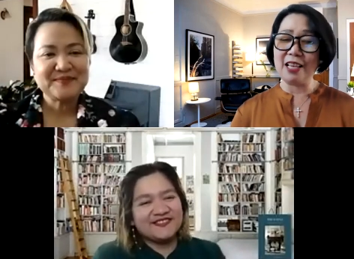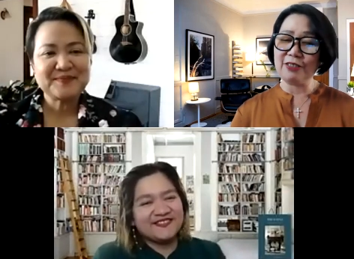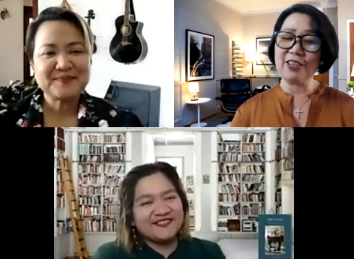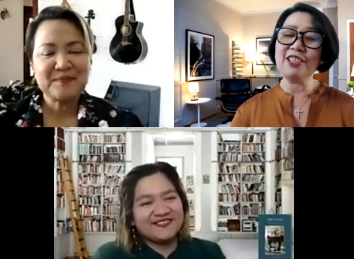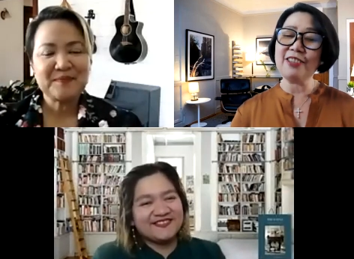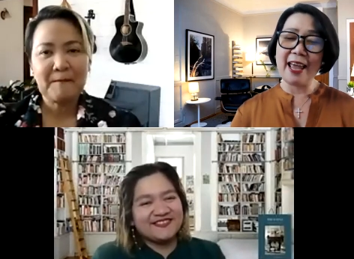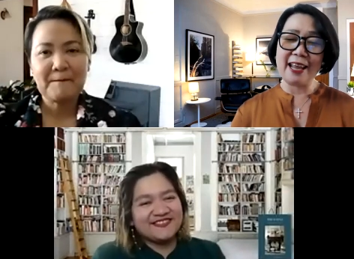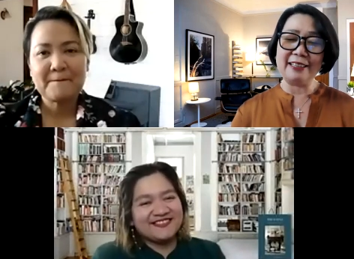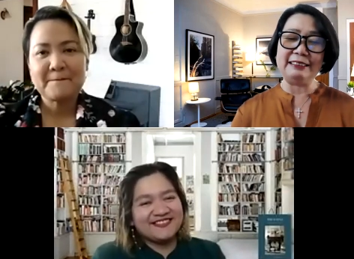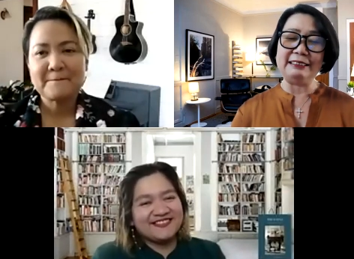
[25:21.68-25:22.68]
Speaker 1: Best Friend
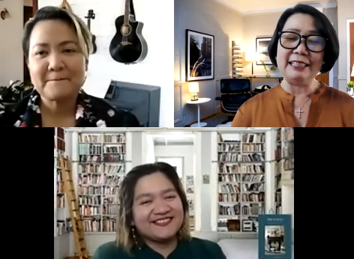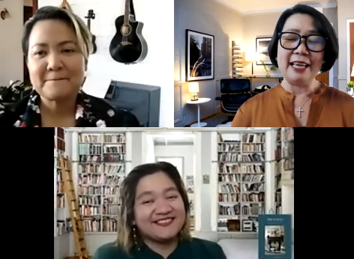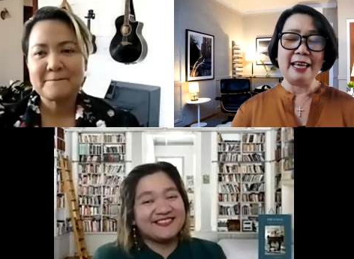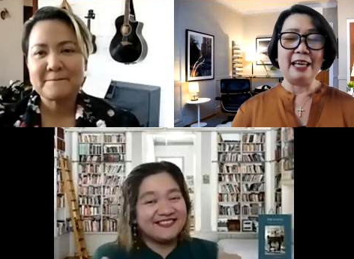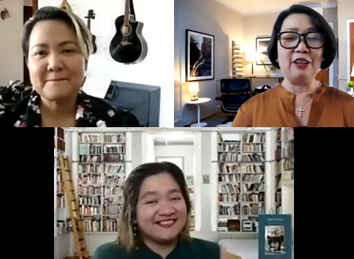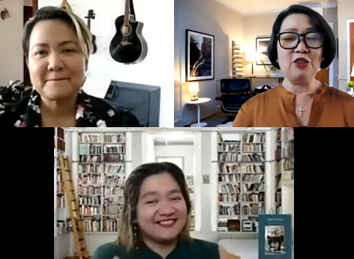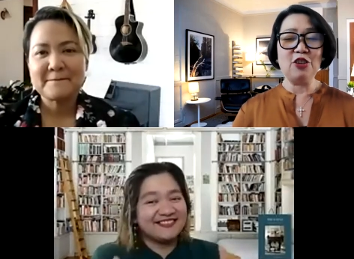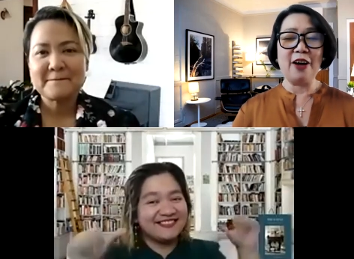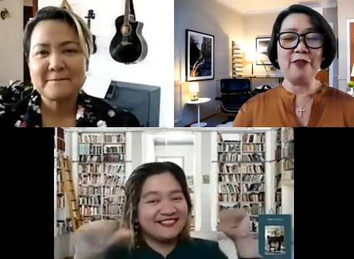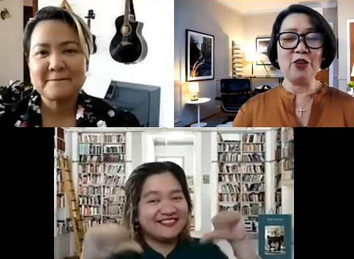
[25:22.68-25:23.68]
channel. And if you
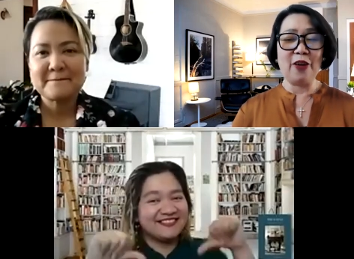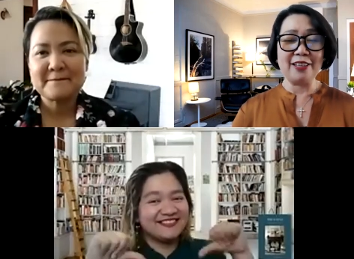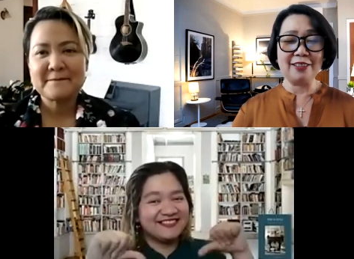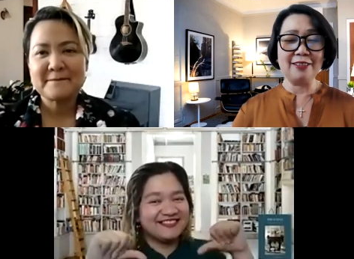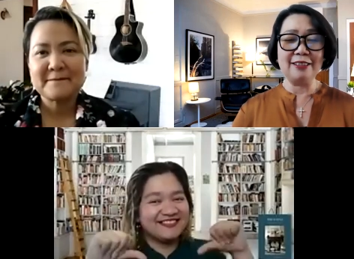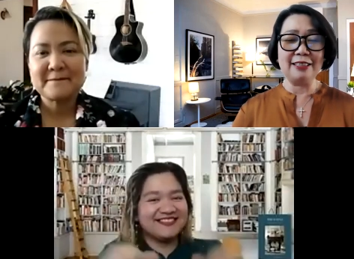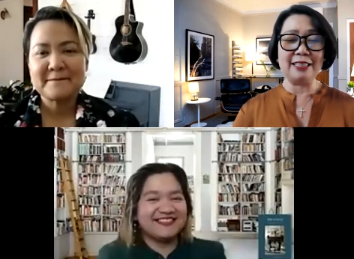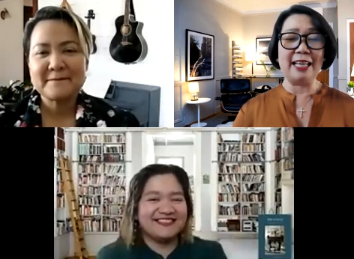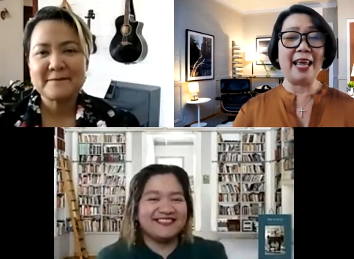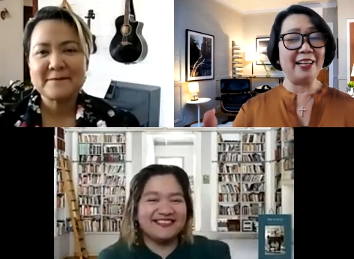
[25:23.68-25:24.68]
have questions,
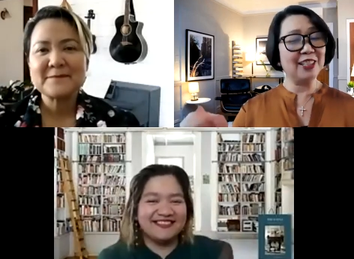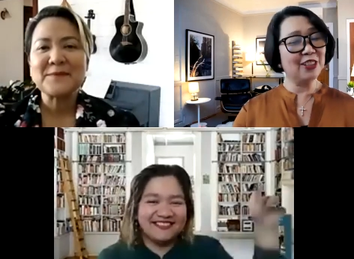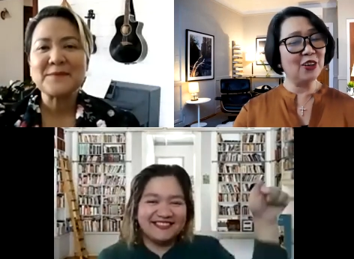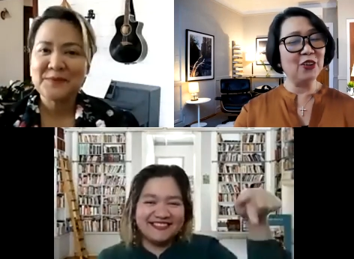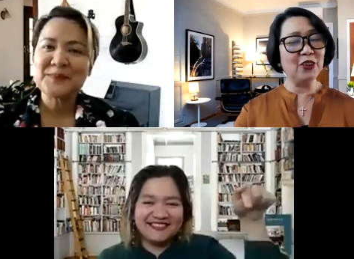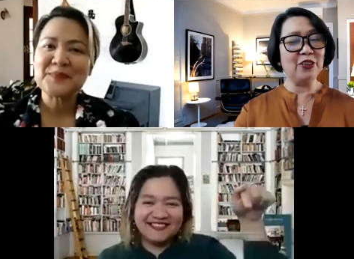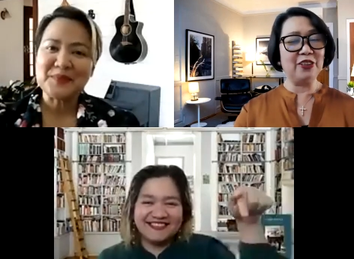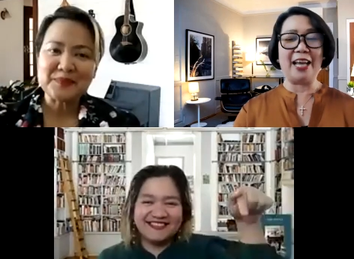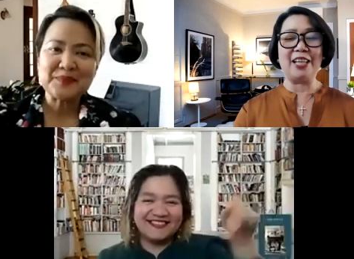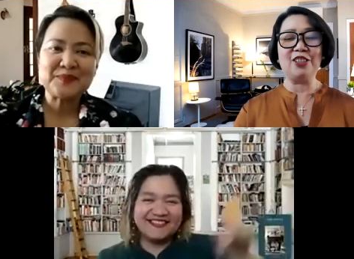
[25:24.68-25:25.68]
let us know.
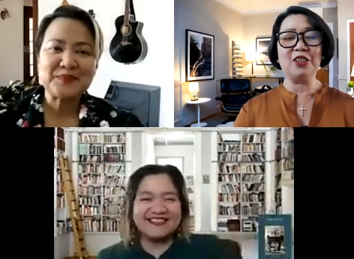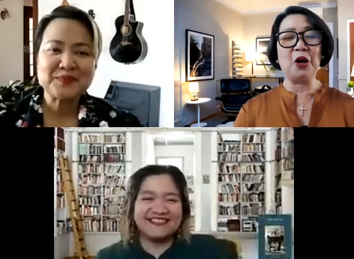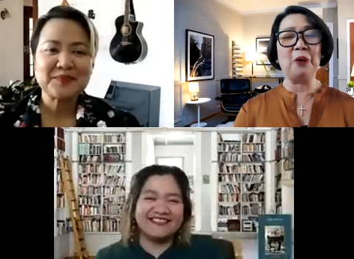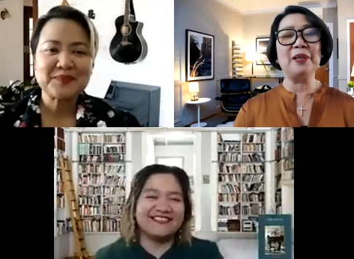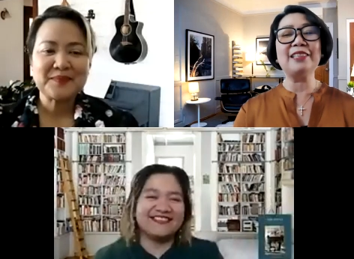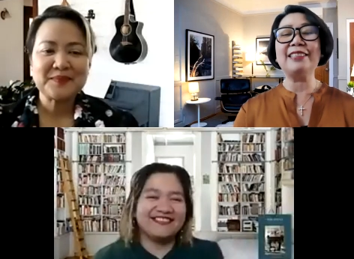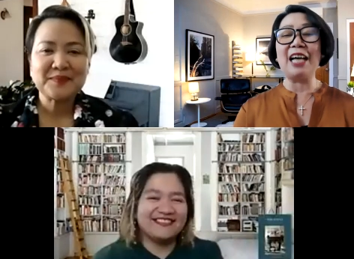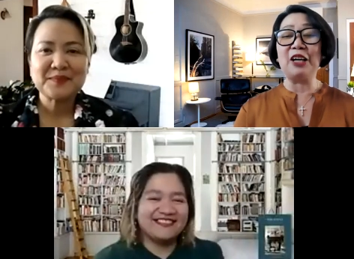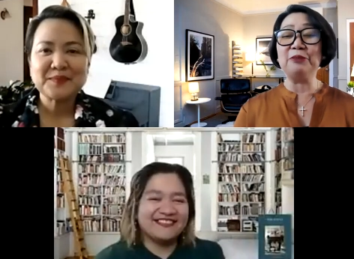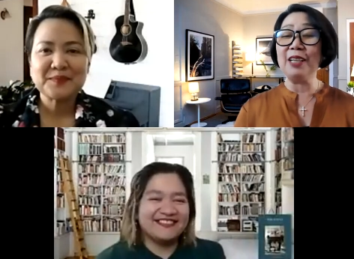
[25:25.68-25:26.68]
Write your comment
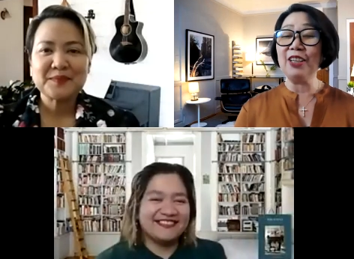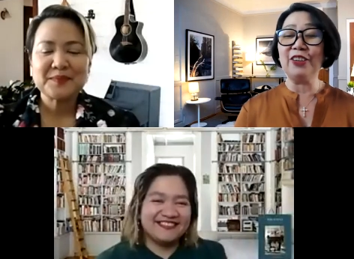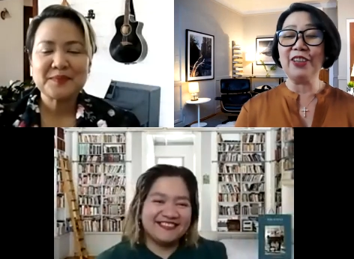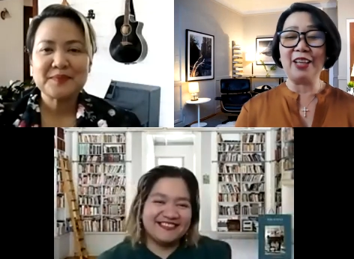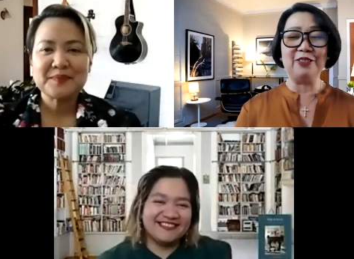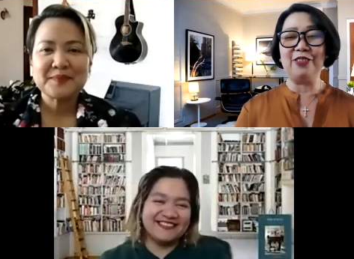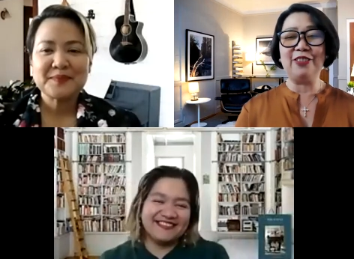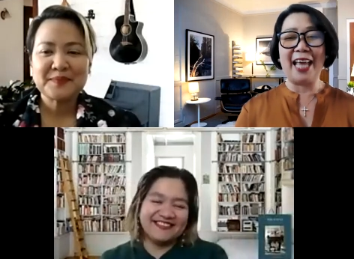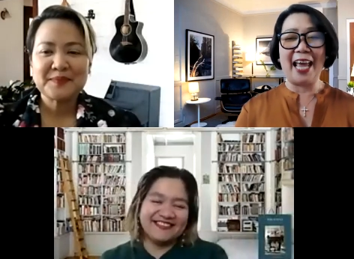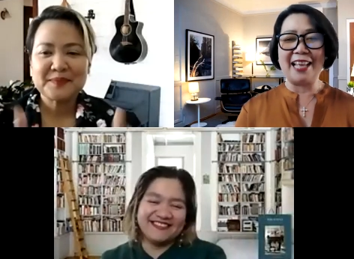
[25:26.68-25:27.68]
down below and we
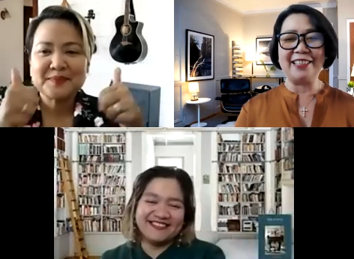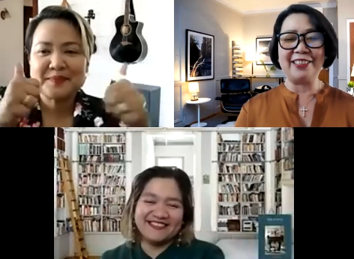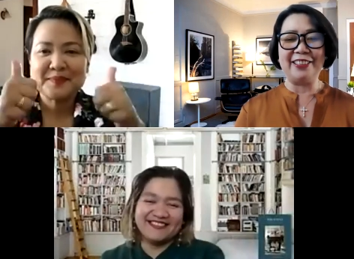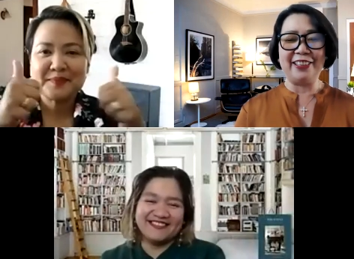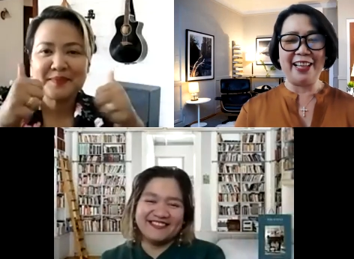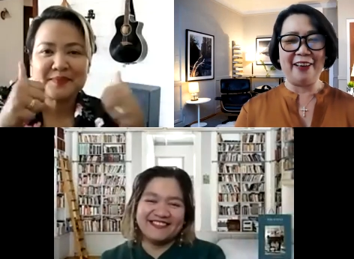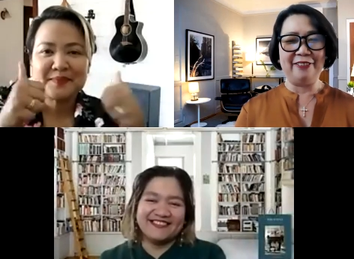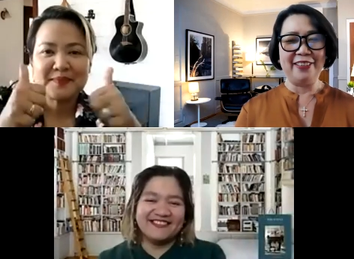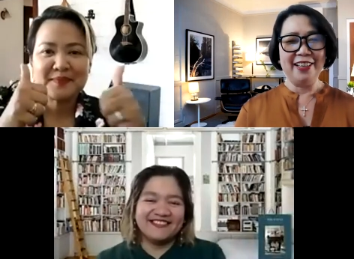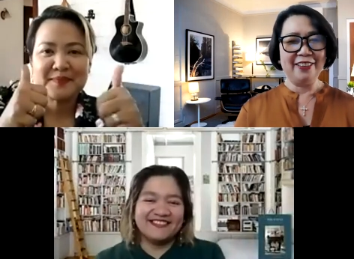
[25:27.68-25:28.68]
will answer them.
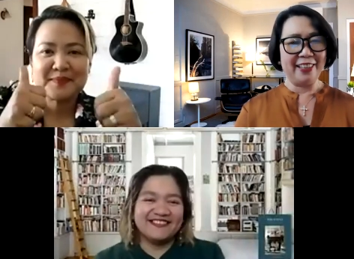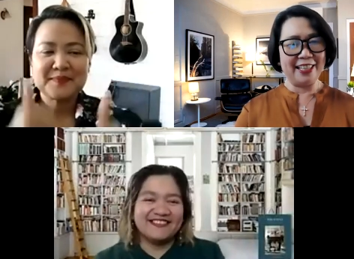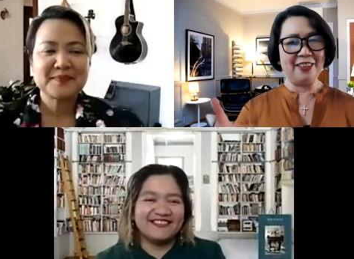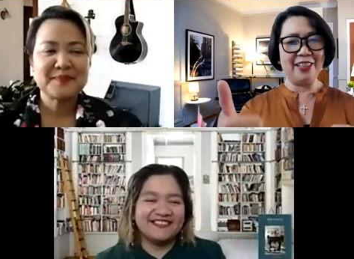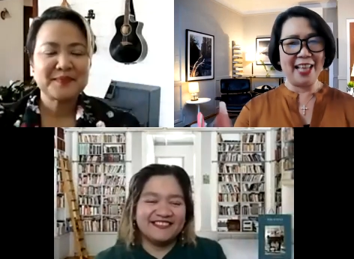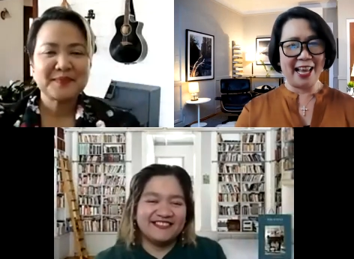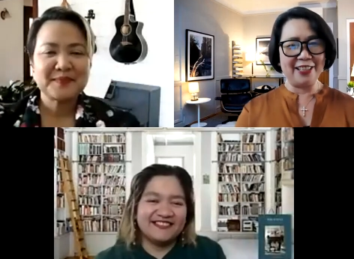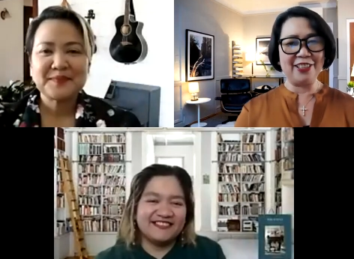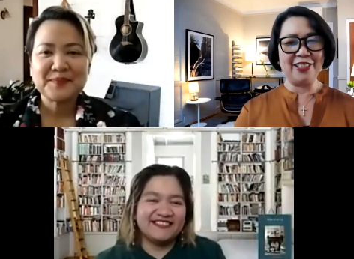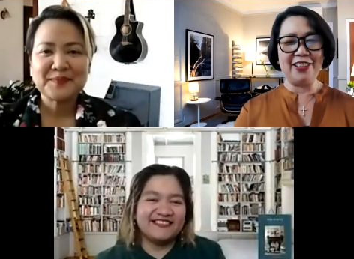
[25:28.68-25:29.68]
Can even
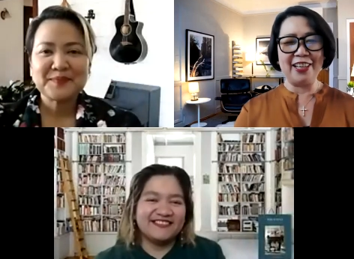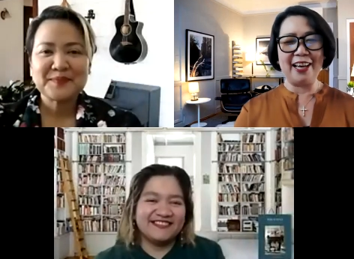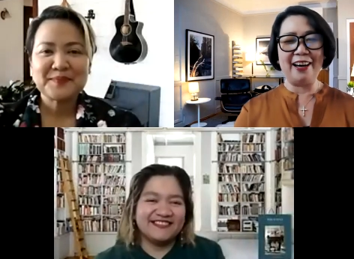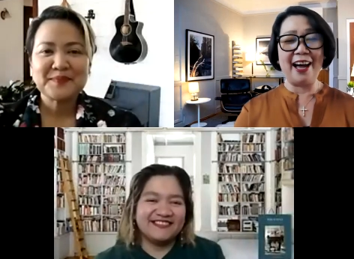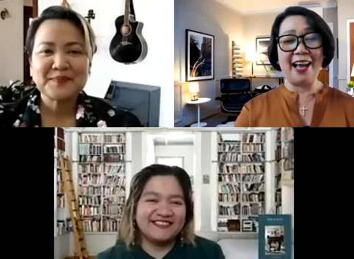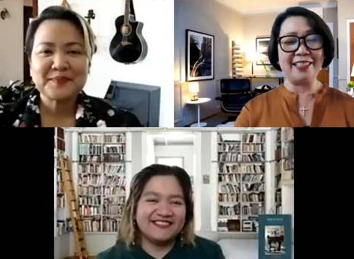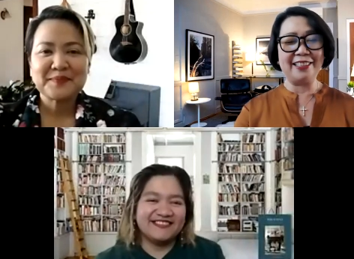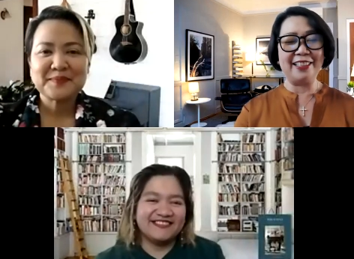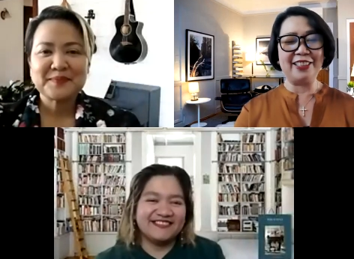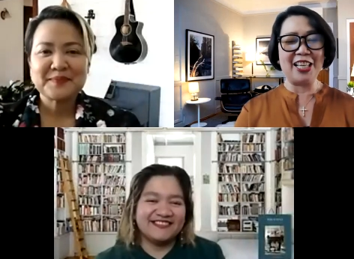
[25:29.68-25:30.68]
answer, ask the